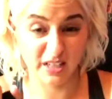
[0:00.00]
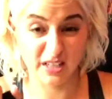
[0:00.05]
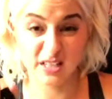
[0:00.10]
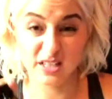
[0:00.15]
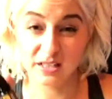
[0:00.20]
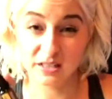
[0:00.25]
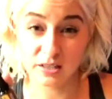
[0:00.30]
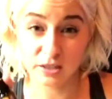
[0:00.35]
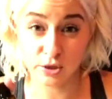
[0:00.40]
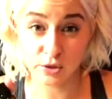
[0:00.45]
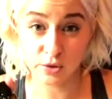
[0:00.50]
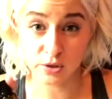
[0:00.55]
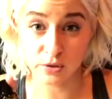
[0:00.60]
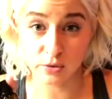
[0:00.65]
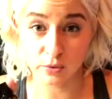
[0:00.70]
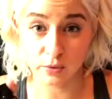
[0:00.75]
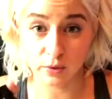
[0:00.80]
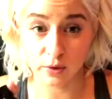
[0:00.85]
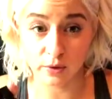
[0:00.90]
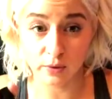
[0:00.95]
It's a citrus
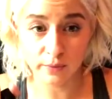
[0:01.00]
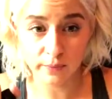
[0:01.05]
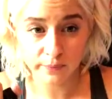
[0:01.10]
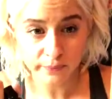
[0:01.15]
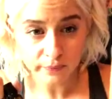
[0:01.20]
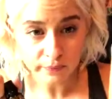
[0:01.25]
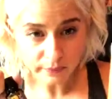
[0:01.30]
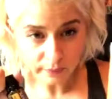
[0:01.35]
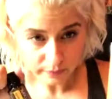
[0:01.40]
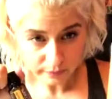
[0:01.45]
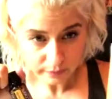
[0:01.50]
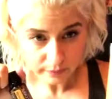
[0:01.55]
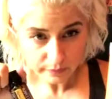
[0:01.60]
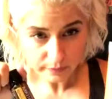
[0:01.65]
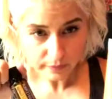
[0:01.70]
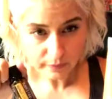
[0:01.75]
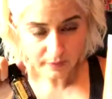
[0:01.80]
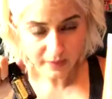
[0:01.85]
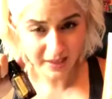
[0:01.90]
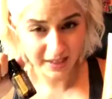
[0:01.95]
oil.
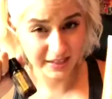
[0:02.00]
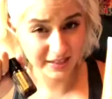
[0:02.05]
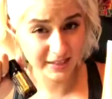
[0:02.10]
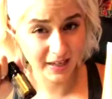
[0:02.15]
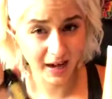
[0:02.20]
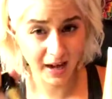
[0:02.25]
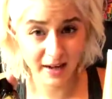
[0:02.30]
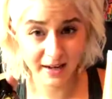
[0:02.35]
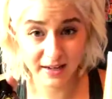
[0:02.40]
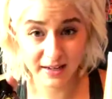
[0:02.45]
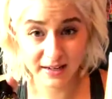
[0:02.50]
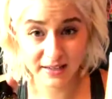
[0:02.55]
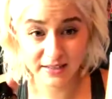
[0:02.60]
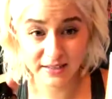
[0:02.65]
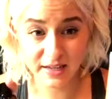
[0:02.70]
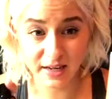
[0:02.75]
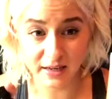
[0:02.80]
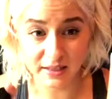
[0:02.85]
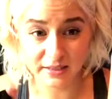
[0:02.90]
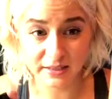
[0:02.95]
It's high in
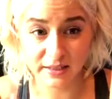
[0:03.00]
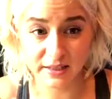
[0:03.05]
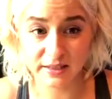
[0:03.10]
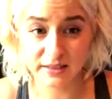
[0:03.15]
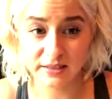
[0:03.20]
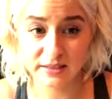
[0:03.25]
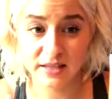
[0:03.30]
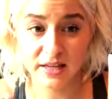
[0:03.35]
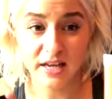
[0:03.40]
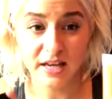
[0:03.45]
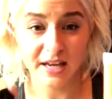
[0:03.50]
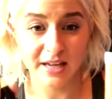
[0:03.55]
antioxidants.